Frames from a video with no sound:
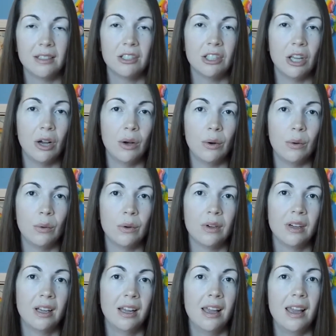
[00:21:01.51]
So
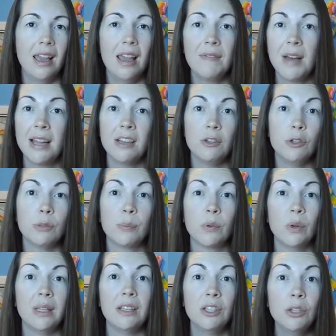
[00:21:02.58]
if I had to choose
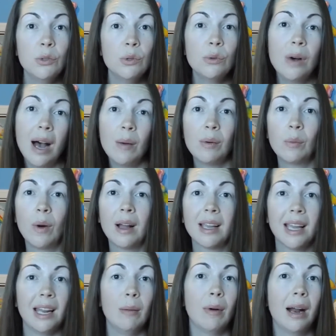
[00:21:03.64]
between the two, I would
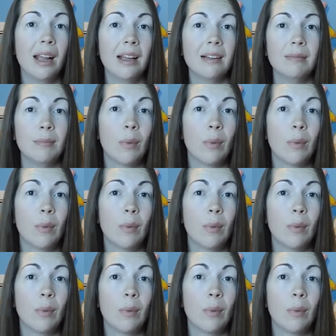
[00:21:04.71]
want Kitty Brite